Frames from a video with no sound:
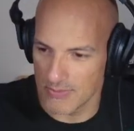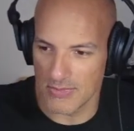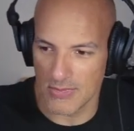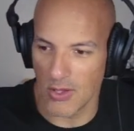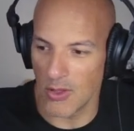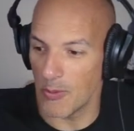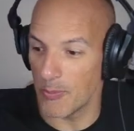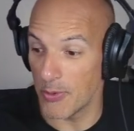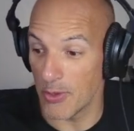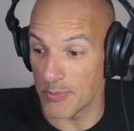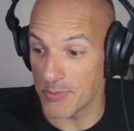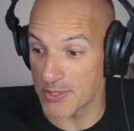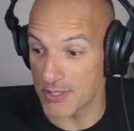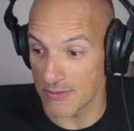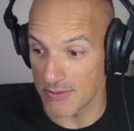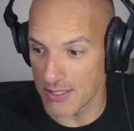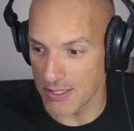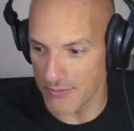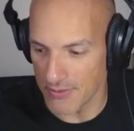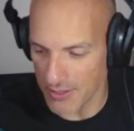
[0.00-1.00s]
the whole purpose of
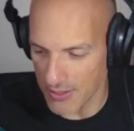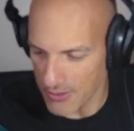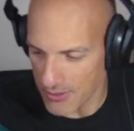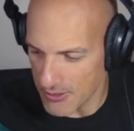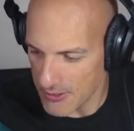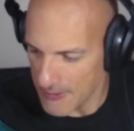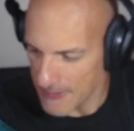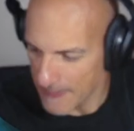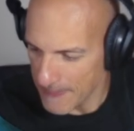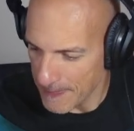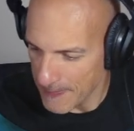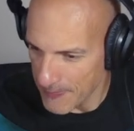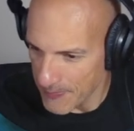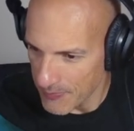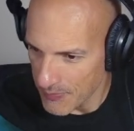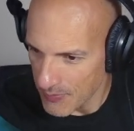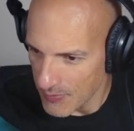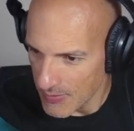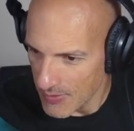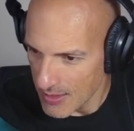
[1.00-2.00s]
these videos,
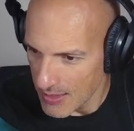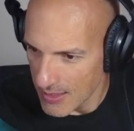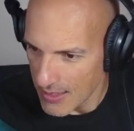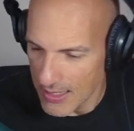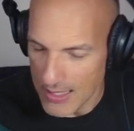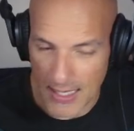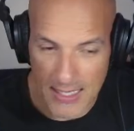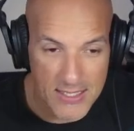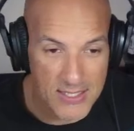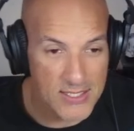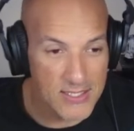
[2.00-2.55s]
it's